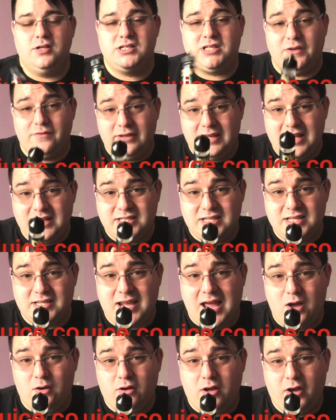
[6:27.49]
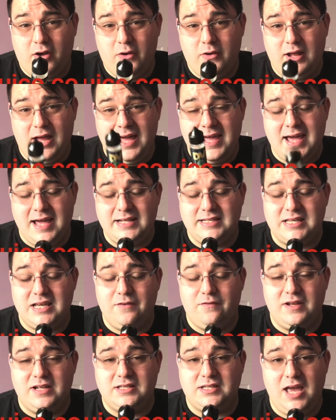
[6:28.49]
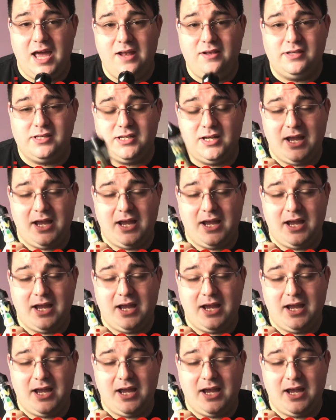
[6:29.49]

Don't forget discount code AATV10